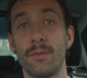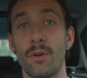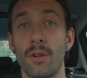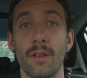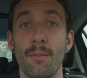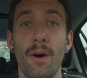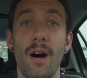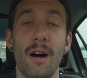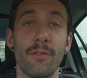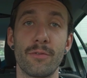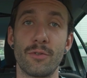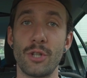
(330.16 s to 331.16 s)
turning them
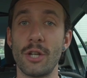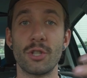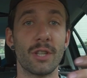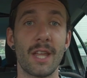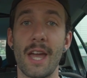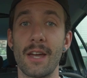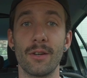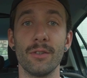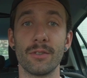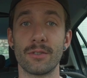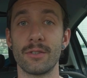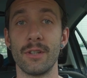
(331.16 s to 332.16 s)
off, changing the
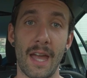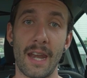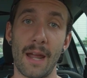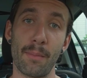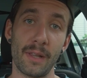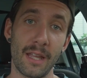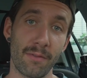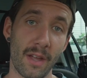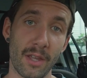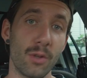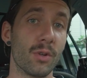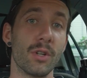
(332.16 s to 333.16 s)
angles, and I believe
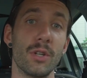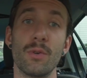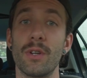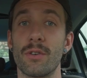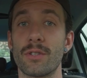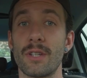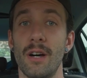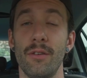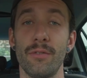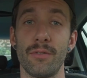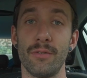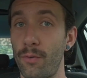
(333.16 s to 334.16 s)
that you could do it
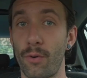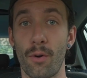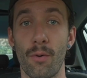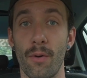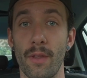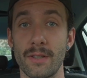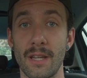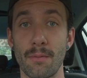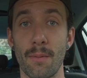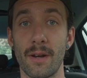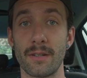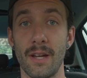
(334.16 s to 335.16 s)
yourself for the same
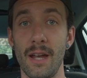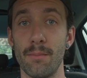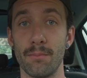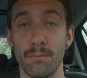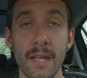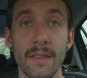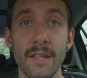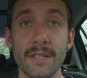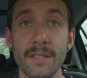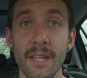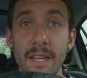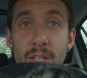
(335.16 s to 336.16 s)
amount of time.
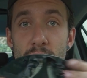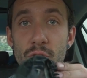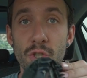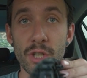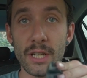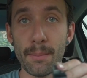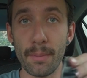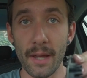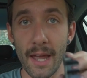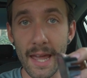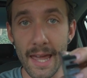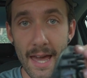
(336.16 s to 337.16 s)
This thing is cheap
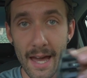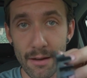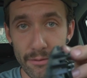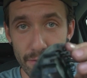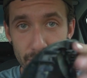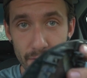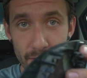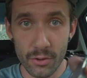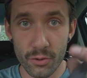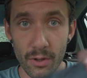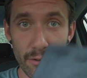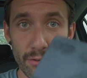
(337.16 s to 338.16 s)
AF.
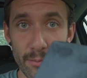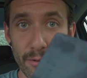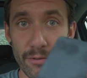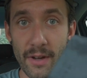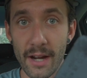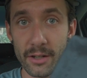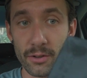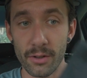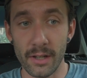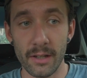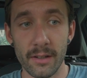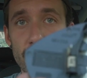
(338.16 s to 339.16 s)
Straight from the
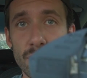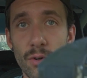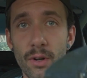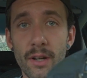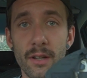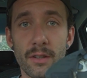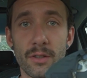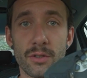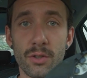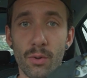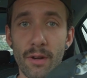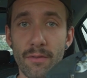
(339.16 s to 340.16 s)
factory. Sorry,
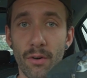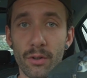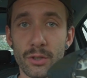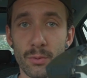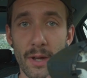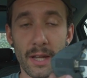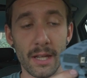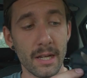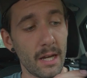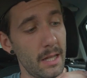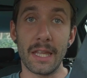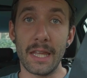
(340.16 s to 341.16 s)
Volkswagen.
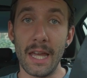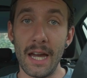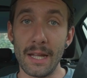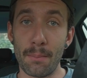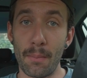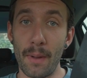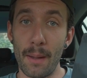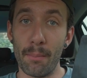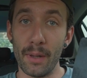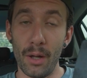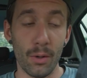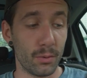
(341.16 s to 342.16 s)
Yeah, it
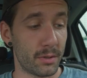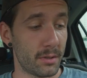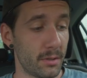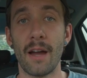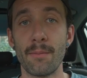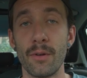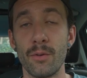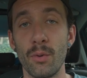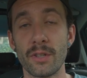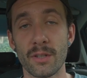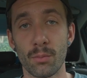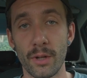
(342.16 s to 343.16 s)
blows. I've been
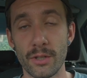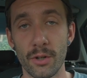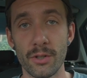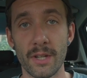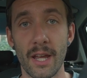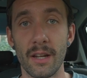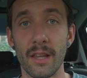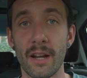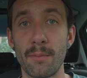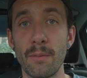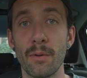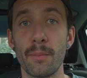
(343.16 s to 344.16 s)
doing some research and a lot
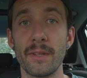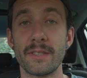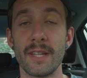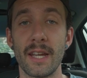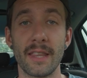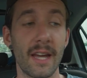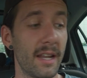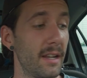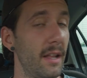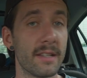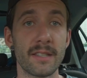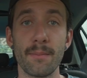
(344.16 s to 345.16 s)
of people have been saying that
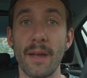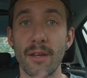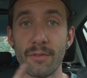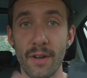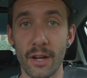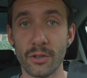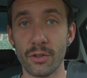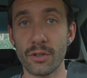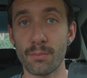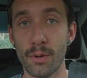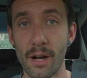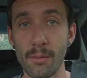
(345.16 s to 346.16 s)
it's the manufacturer's
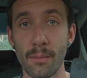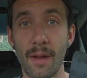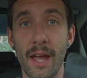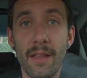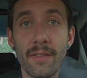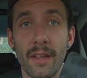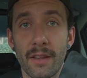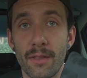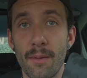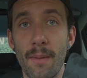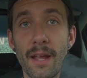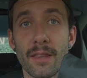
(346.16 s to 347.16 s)
problem and like
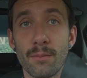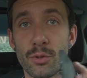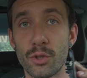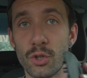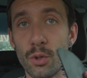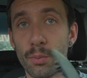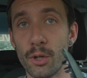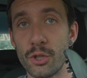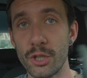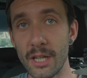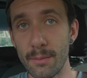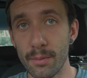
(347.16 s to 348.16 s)
they make them super
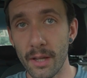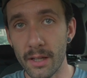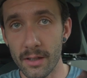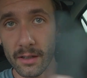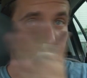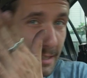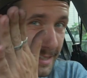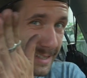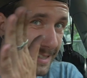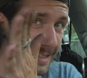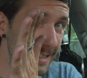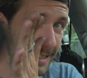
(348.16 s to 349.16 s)
cheap, like
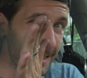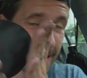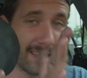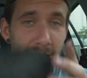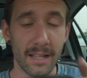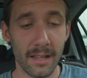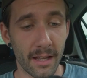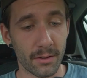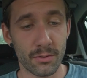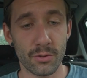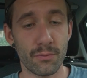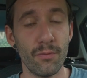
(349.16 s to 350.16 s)

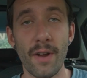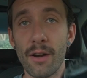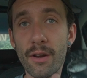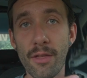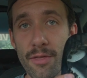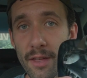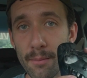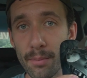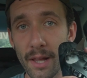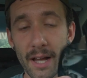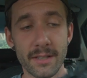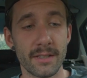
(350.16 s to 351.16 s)
it's very thin
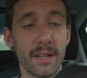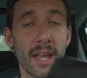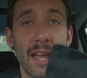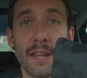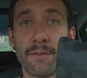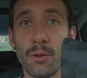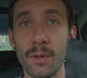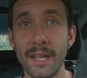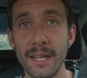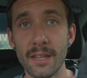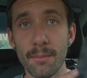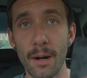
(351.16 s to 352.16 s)
plastic, and if you
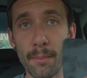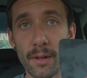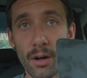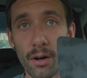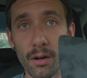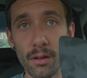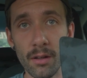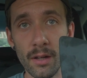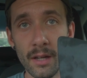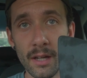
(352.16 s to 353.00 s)
heat them up at all,